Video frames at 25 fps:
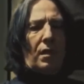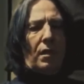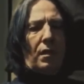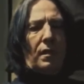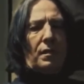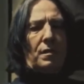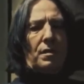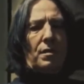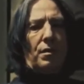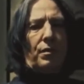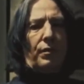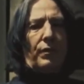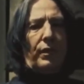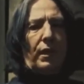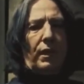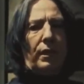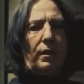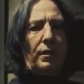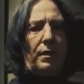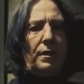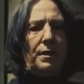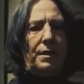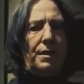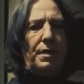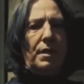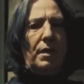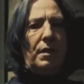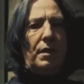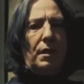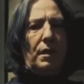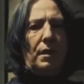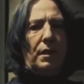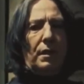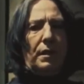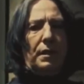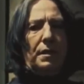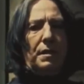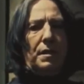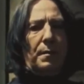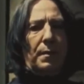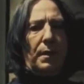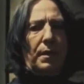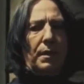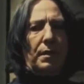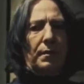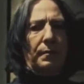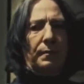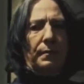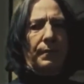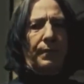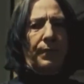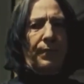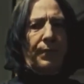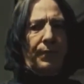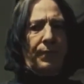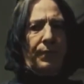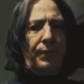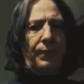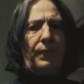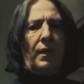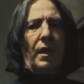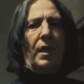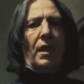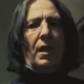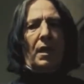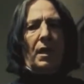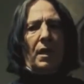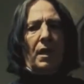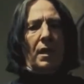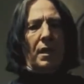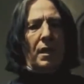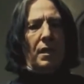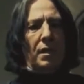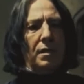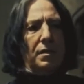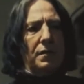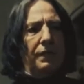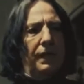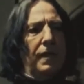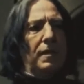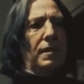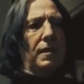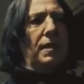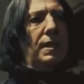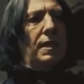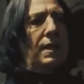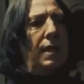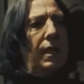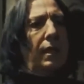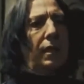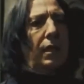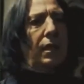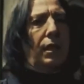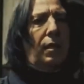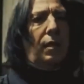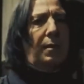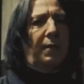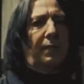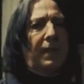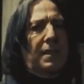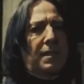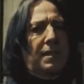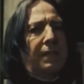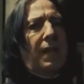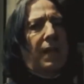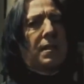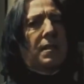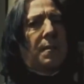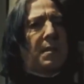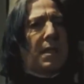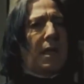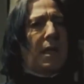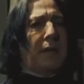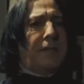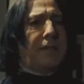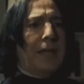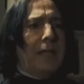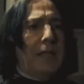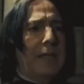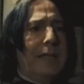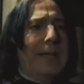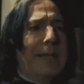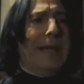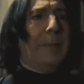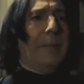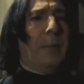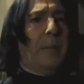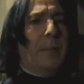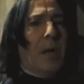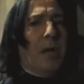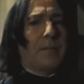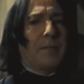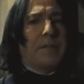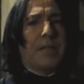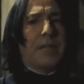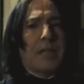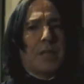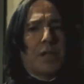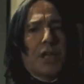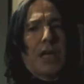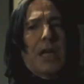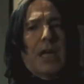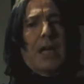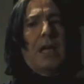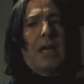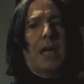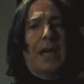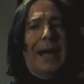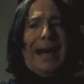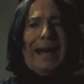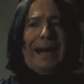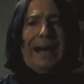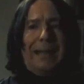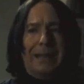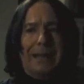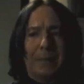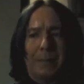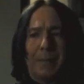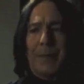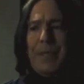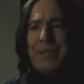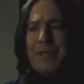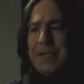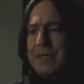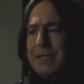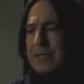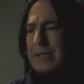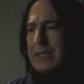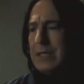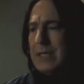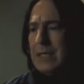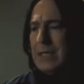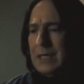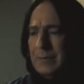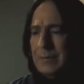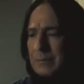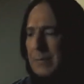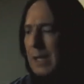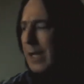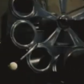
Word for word: That's not really your concern, is it, Potter? Suffice it to say that your professor finds himself incapable of teaching at the present time.